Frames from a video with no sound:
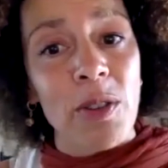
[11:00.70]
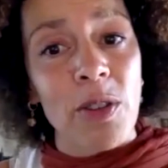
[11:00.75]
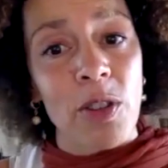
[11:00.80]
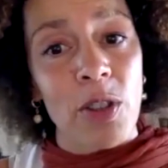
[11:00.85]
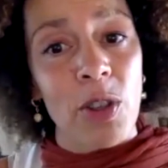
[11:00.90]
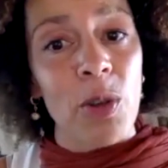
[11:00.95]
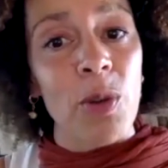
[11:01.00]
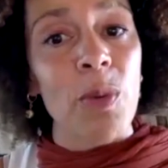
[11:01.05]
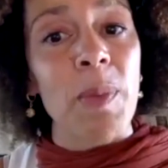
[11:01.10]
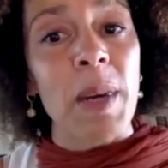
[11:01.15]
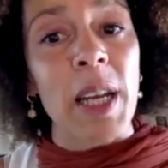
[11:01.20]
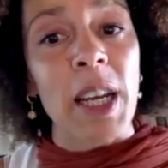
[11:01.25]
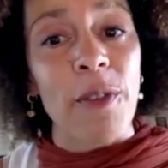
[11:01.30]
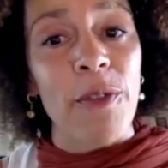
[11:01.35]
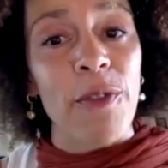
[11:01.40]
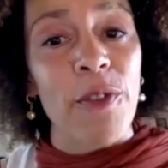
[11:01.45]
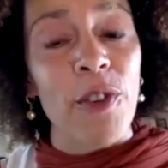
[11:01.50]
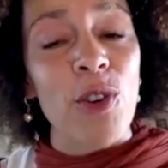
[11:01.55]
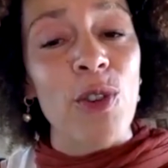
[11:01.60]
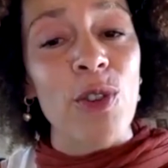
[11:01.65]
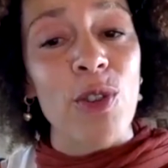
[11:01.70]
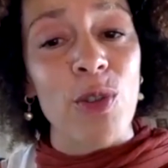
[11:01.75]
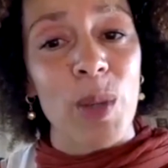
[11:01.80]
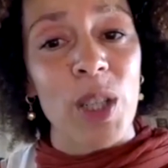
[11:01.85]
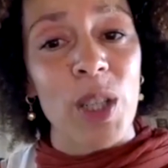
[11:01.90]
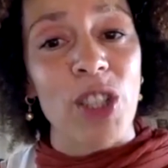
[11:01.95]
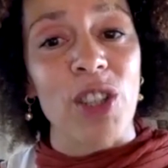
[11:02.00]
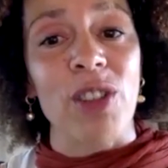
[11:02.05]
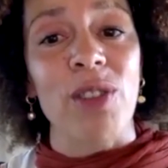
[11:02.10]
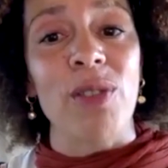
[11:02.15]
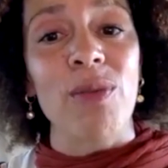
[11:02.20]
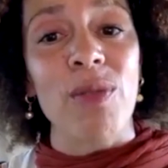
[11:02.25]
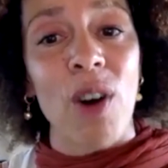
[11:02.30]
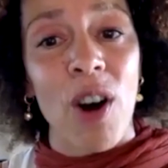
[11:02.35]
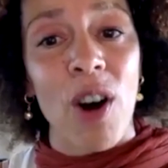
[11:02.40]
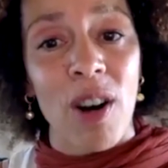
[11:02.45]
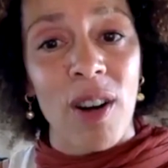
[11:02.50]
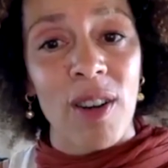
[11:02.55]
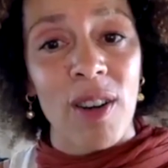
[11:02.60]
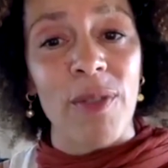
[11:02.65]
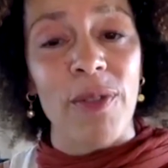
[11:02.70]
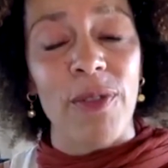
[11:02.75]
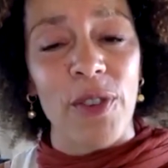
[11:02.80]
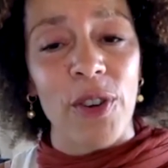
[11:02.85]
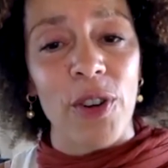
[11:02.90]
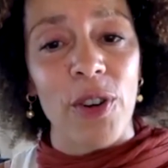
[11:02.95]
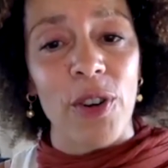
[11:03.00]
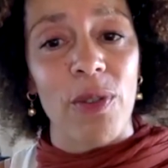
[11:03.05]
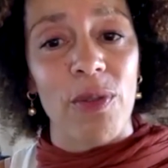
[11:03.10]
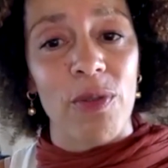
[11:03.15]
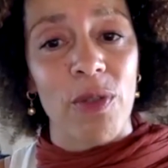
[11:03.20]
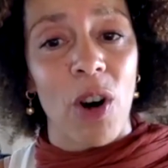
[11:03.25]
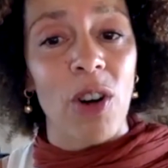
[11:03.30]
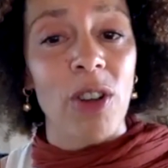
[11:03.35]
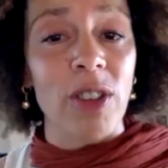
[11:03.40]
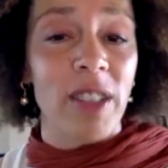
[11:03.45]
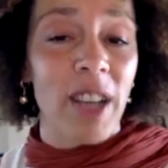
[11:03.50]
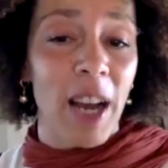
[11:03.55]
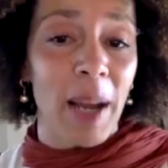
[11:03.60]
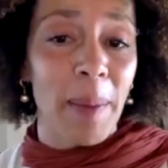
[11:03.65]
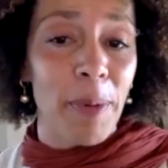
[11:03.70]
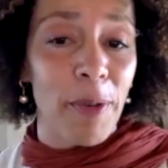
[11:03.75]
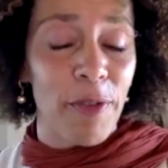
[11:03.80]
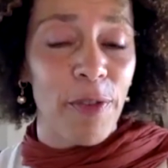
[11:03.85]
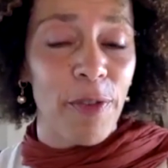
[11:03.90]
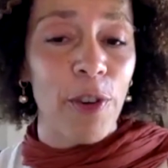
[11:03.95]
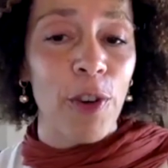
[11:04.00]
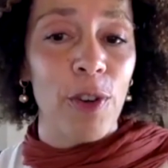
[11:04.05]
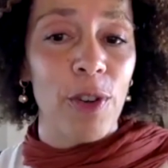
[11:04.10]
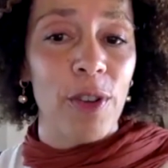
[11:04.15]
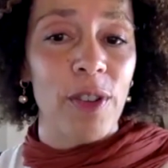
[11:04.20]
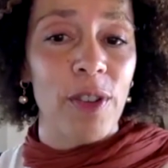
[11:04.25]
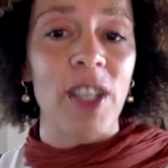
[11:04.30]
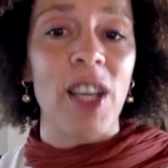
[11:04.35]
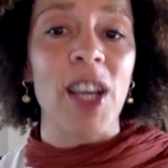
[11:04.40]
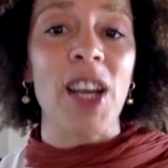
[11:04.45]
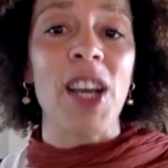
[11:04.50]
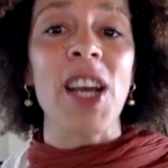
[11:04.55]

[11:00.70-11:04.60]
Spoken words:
too many foods which are the wrong type of foods,